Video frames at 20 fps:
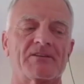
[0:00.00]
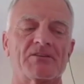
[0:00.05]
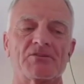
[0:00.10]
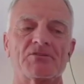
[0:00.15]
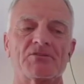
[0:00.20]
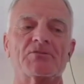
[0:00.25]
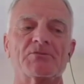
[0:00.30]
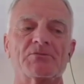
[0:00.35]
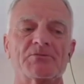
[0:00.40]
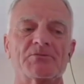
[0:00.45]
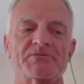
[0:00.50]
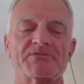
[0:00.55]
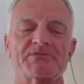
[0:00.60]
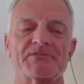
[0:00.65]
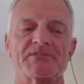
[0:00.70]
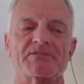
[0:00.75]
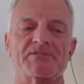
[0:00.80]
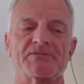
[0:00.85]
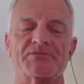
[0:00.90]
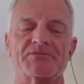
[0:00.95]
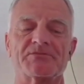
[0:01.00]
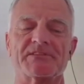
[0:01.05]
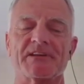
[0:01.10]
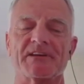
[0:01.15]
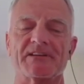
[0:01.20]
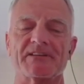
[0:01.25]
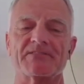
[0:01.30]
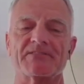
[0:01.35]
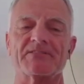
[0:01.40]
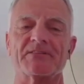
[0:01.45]
use to do
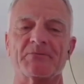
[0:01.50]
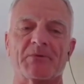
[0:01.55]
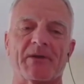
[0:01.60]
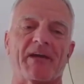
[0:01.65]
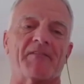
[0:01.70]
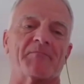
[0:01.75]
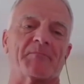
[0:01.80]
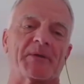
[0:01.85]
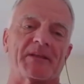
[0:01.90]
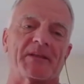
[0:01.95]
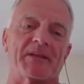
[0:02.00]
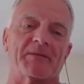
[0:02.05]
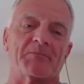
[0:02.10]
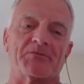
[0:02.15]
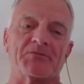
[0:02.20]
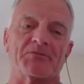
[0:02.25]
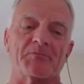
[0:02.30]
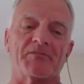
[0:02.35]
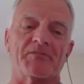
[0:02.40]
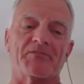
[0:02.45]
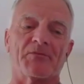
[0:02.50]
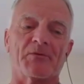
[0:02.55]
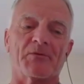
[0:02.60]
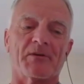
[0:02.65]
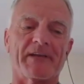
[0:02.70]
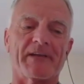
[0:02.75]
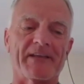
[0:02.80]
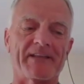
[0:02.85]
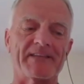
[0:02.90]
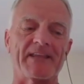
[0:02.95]
studies that we haven't been able to before.
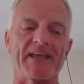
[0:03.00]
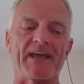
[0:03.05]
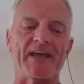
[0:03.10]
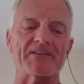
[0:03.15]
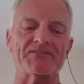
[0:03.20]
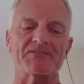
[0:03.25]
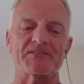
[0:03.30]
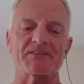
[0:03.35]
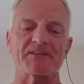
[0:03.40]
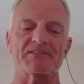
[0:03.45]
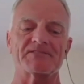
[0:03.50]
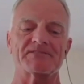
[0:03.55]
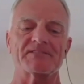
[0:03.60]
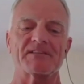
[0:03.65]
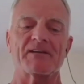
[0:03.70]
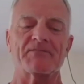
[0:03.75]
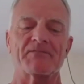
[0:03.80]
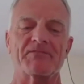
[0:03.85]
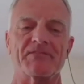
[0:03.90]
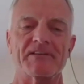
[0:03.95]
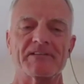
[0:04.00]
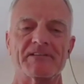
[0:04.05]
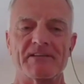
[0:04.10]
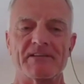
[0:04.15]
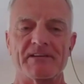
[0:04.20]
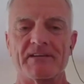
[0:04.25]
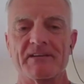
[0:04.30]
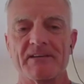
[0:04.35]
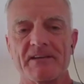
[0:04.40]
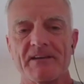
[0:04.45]
And NASA is now
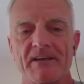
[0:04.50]
funding